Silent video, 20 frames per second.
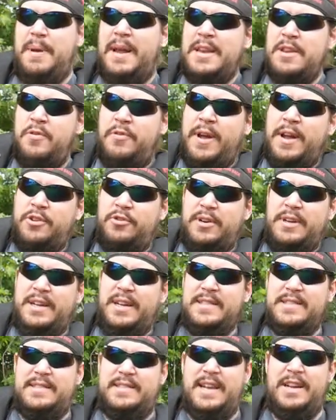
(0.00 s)
manufacturing
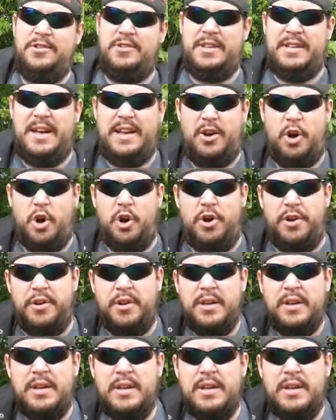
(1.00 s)
guns is actually kind of hard.